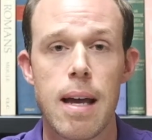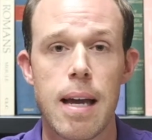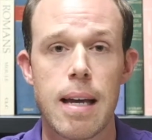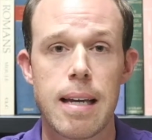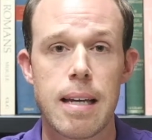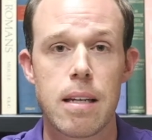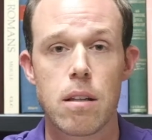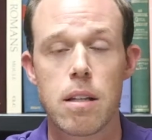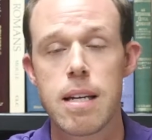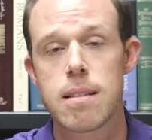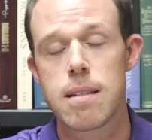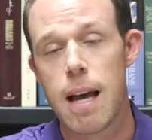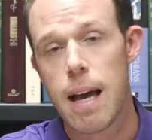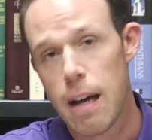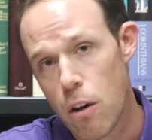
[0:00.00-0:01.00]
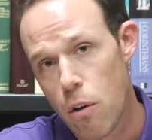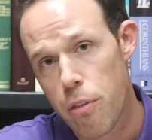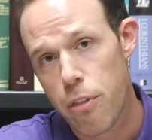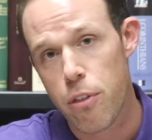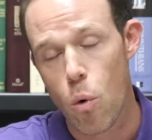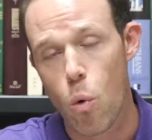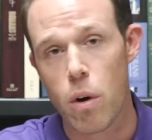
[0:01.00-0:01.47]
It can lead to
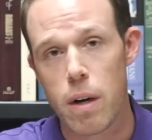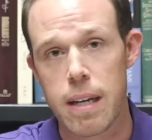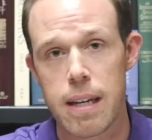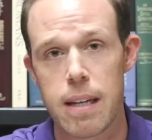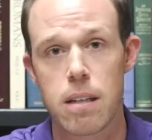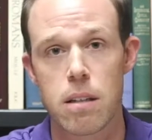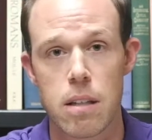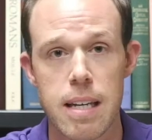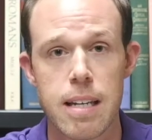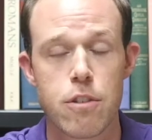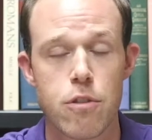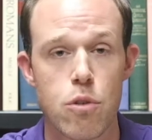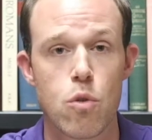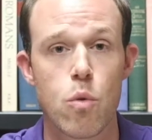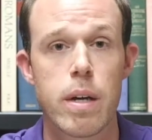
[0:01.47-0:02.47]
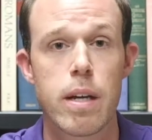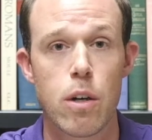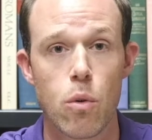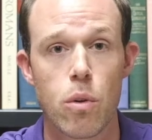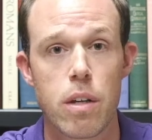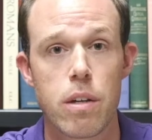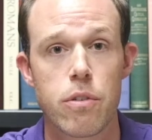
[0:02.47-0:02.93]
health or it can lead to
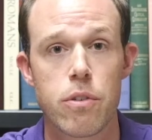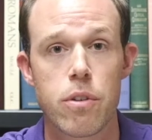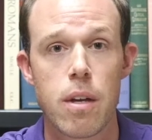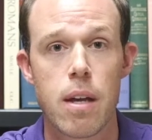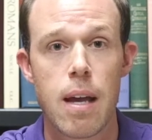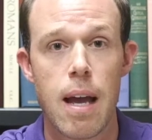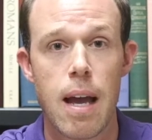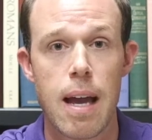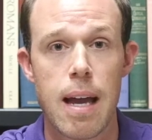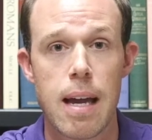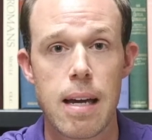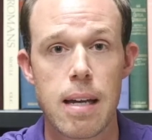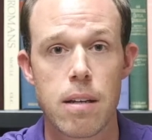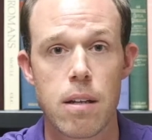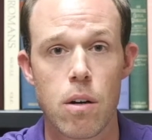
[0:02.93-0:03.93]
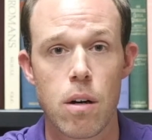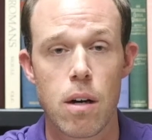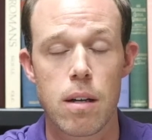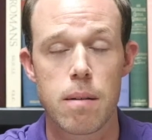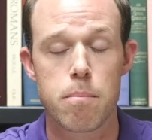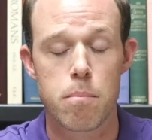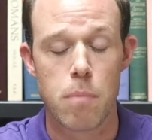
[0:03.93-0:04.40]
illness
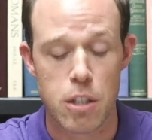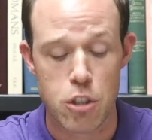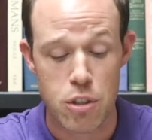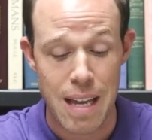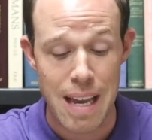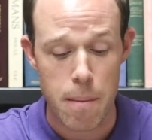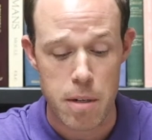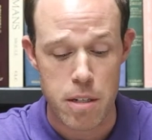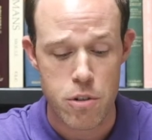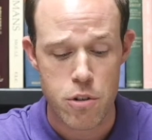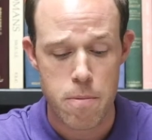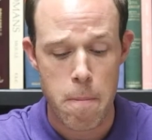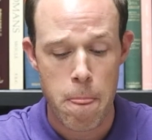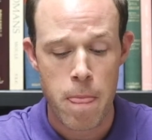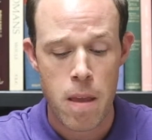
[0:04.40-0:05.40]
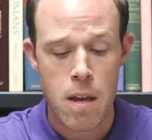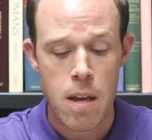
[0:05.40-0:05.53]
and much damage.